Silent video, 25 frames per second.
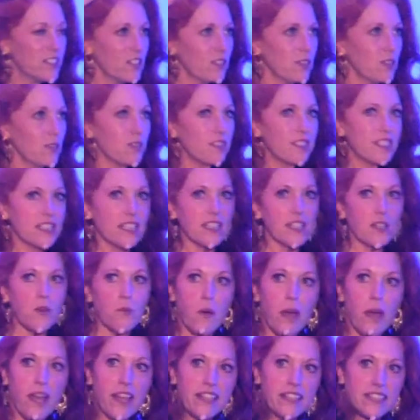do
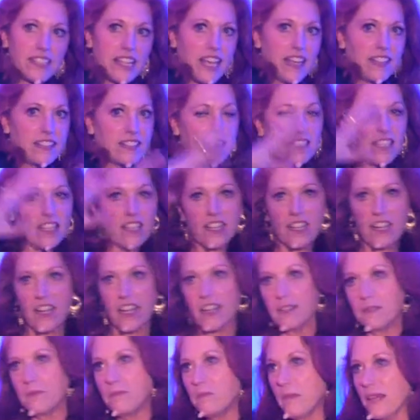silhouette dancing, and
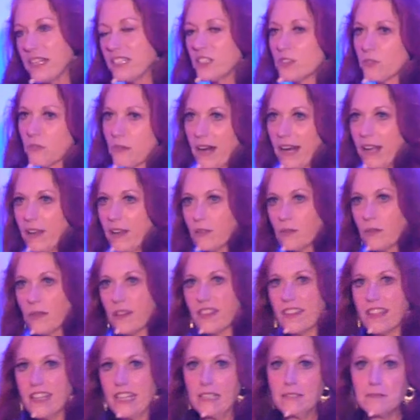I'd mess around
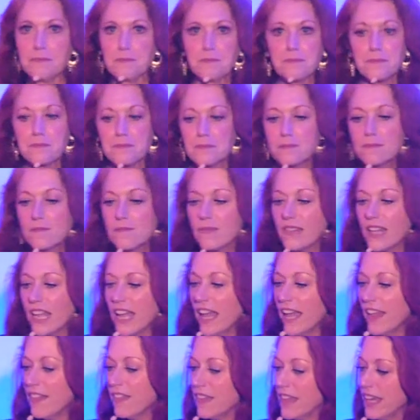with it.
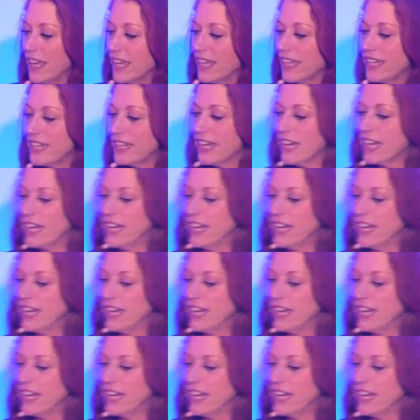And then